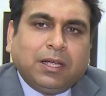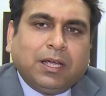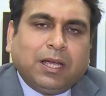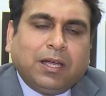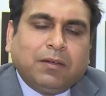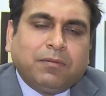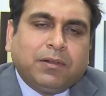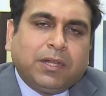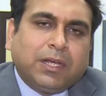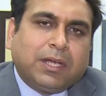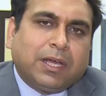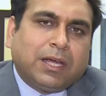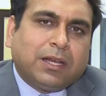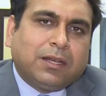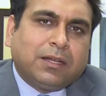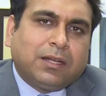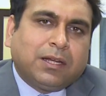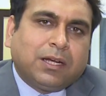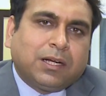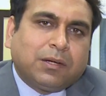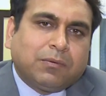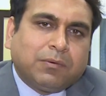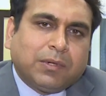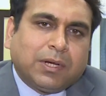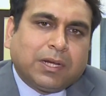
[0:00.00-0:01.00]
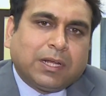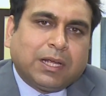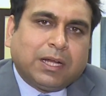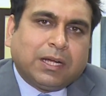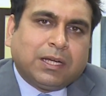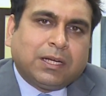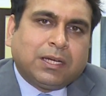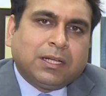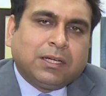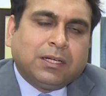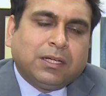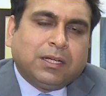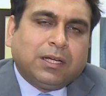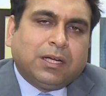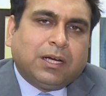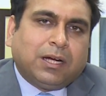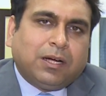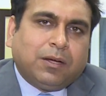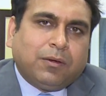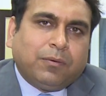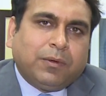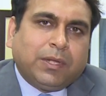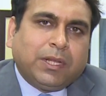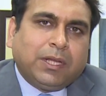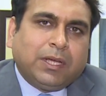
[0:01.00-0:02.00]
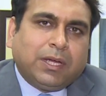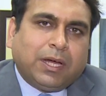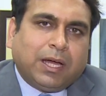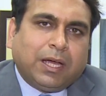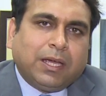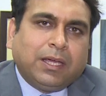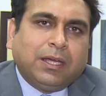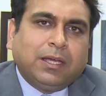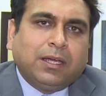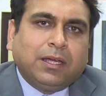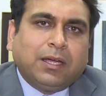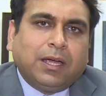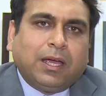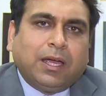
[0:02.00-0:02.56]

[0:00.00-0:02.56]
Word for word: every candidate will get a very high